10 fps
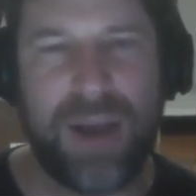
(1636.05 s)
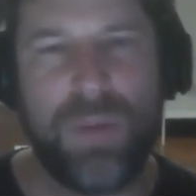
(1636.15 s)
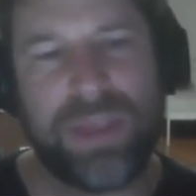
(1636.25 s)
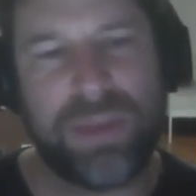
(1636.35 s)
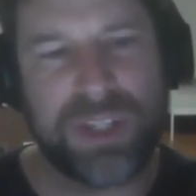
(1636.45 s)
I
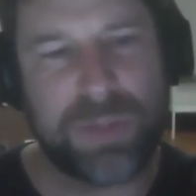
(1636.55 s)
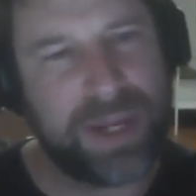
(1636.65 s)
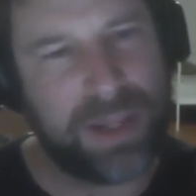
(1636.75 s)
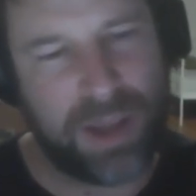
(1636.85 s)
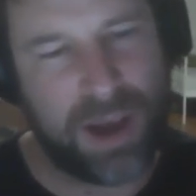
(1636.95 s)
want them to
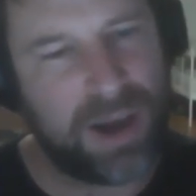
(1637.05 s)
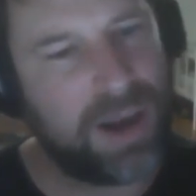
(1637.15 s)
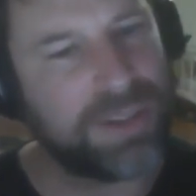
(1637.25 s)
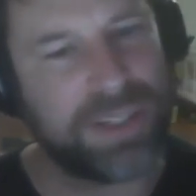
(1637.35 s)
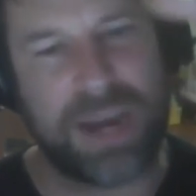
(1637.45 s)
spend a
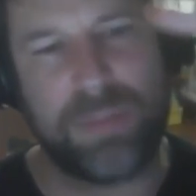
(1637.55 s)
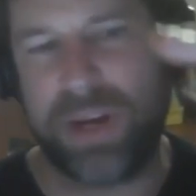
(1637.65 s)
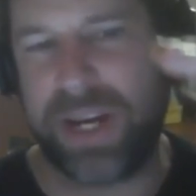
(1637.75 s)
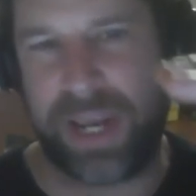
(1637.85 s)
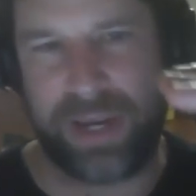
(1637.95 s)
long time
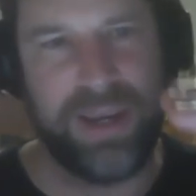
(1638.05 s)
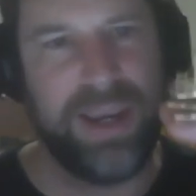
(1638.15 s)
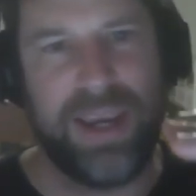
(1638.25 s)
reading.